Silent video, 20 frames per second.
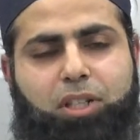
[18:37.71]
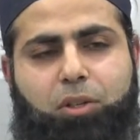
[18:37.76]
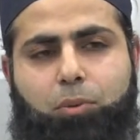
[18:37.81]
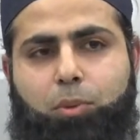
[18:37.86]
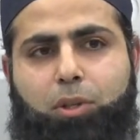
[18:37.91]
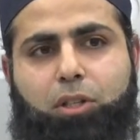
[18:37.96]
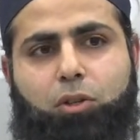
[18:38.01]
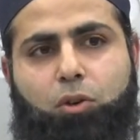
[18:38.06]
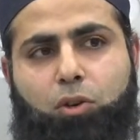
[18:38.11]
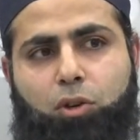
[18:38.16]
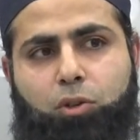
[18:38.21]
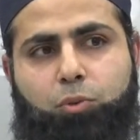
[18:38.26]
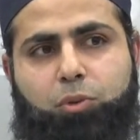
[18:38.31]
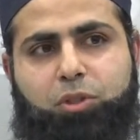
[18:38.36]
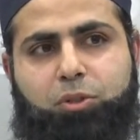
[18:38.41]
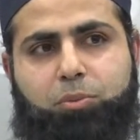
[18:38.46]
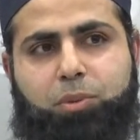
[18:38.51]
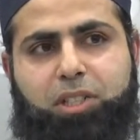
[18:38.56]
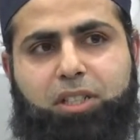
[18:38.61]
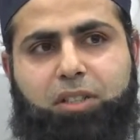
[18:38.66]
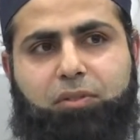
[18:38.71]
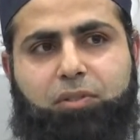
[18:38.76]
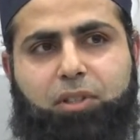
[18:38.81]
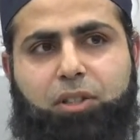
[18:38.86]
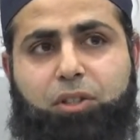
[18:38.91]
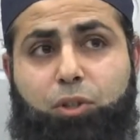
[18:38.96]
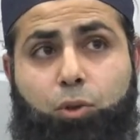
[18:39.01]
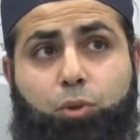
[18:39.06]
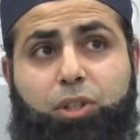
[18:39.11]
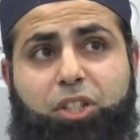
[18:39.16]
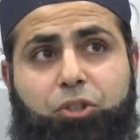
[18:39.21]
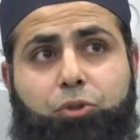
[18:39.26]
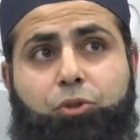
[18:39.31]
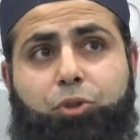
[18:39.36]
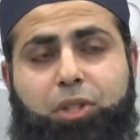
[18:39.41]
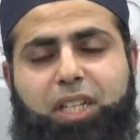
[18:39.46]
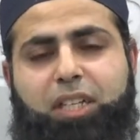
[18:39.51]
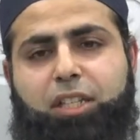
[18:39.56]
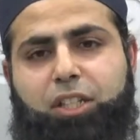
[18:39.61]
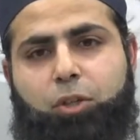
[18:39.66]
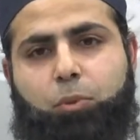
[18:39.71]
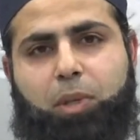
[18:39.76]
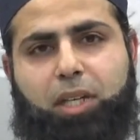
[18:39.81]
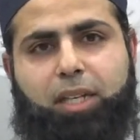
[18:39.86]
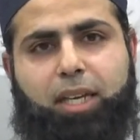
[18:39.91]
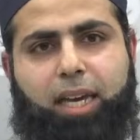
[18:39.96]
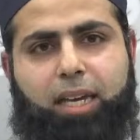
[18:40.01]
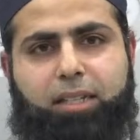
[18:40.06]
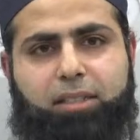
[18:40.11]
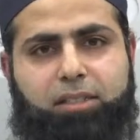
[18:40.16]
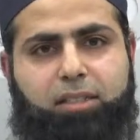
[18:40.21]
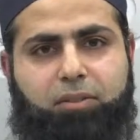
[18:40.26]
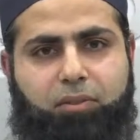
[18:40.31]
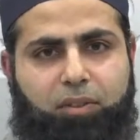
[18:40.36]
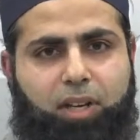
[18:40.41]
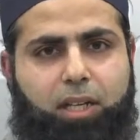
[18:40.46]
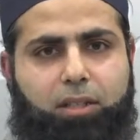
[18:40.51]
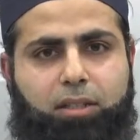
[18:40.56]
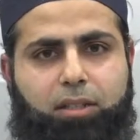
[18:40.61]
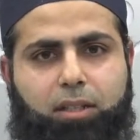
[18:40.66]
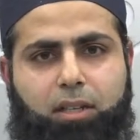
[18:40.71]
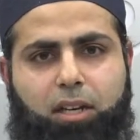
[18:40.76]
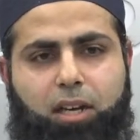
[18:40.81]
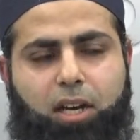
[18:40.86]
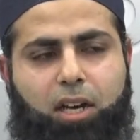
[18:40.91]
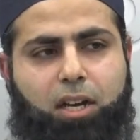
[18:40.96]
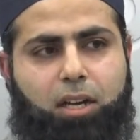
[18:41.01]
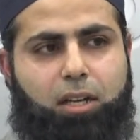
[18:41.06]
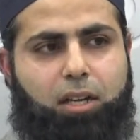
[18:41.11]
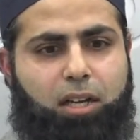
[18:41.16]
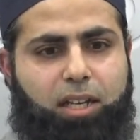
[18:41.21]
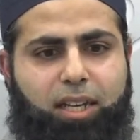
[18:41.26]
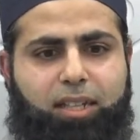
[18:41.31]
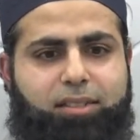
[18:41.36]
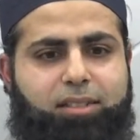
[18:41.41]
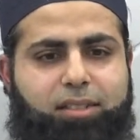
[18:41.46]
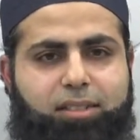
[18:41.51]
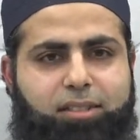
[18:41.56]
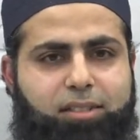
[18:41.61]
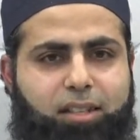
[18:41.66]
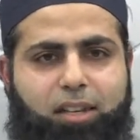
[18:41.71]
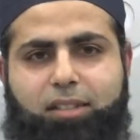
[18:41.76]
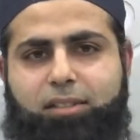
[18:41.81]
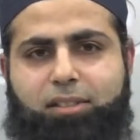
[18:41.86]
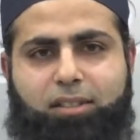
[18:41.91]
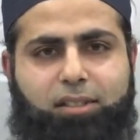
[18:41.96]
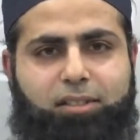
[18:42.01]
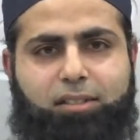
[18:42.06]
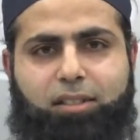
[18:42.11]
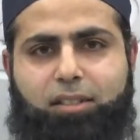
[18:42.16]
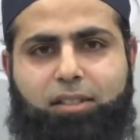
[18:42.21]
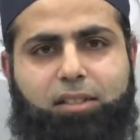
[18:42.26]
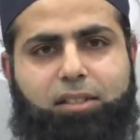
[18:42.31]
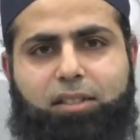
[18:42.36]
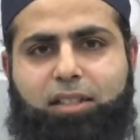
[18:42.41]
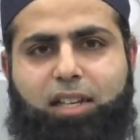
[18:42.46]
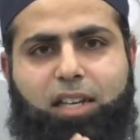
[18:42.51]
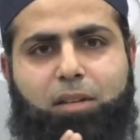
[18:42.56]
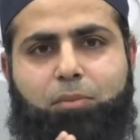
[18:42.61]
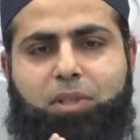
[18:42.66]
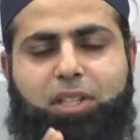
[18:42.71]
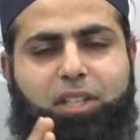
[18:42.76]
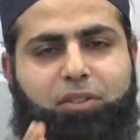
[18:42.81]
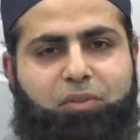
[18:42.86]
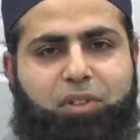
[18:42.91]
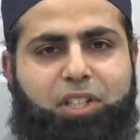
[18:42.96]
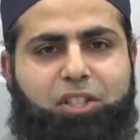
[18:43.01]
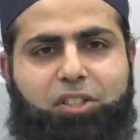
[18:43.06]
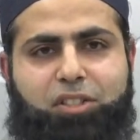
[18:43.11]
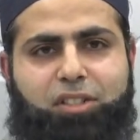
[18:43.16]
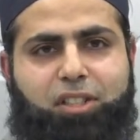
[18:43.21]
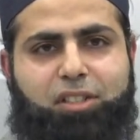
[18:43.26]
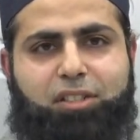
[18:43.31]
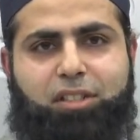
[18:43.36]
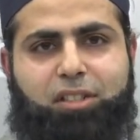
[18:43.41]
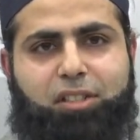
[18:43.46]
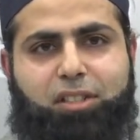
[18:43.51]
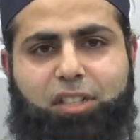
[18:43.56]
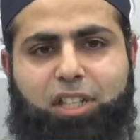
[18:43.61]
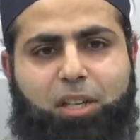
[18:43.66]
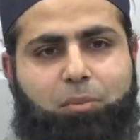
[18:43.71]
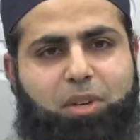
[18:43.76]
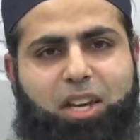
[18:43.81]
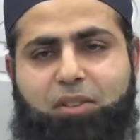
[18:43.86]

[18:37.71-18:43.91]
It will always be different. The only routine you will get is the fact that a lesson starts at a certain time and it finishes at a certain time.